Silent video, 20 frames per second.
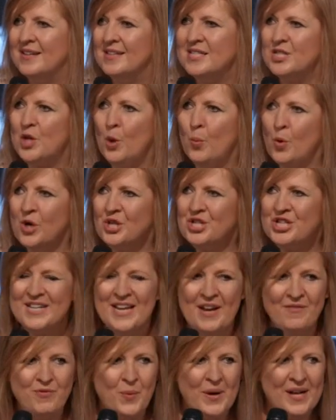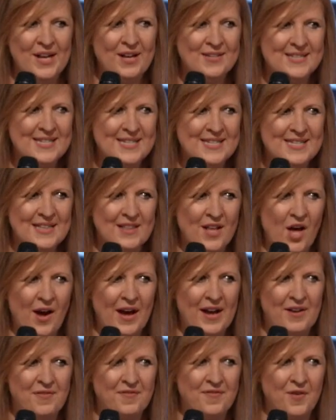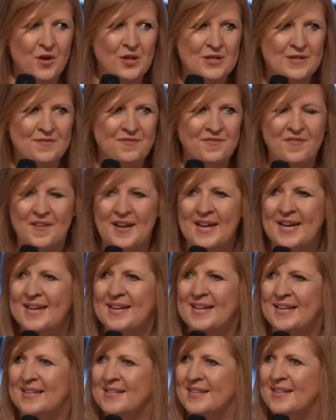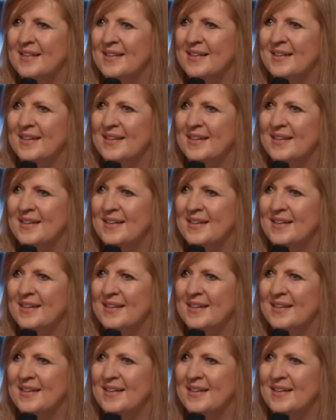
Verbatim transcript: Stop watching everyone else's life on your feed.